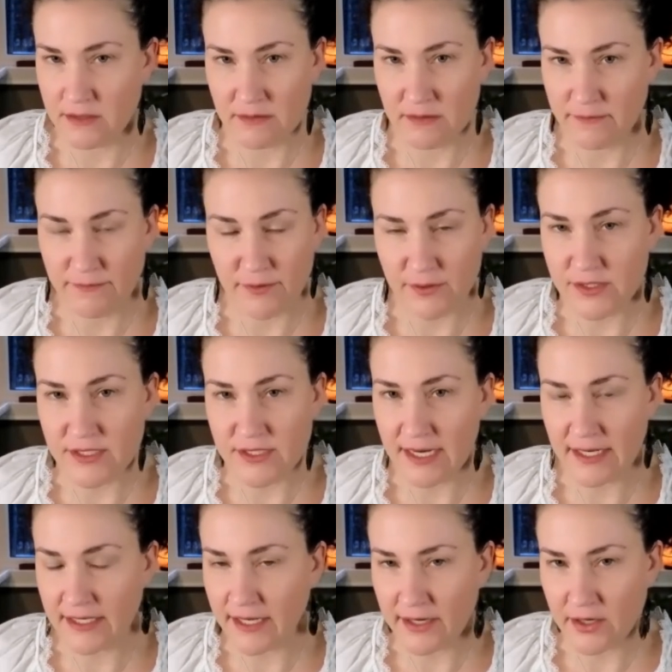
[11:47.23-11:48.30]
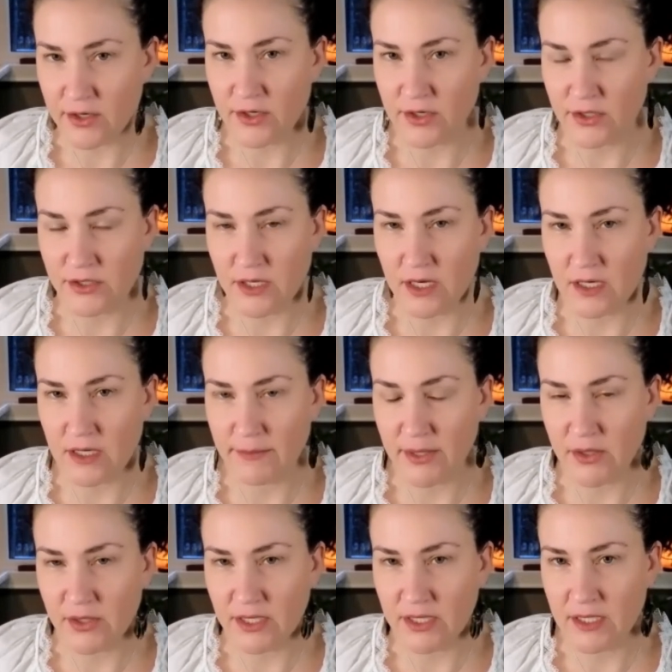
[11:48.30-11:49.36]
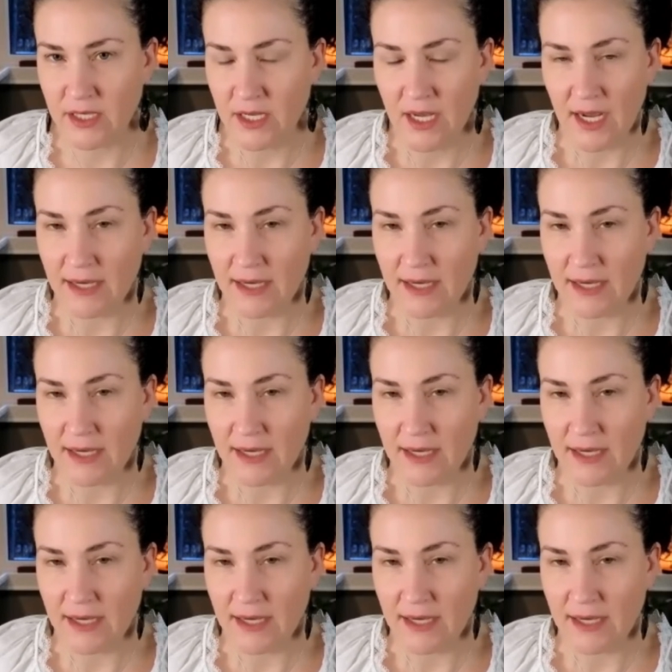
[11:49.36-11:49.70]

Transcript: The first second I heard her talk about it,